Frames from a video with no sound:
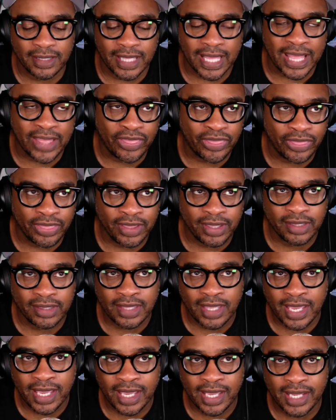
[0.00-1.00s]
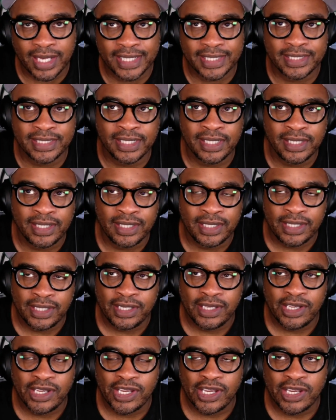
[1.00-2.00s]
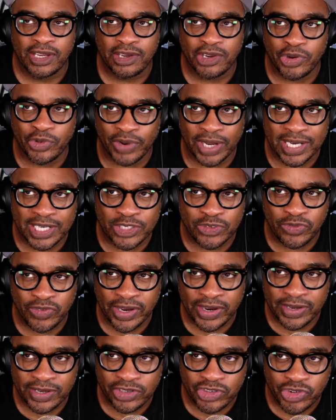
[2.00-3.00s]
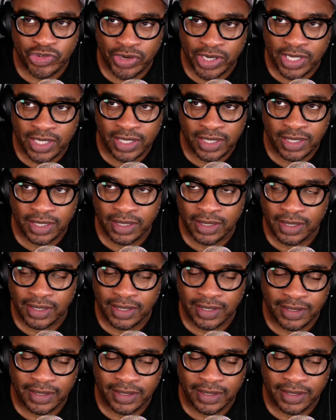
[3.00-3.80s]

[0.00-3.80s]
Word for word: I think that Grant is very intriguing.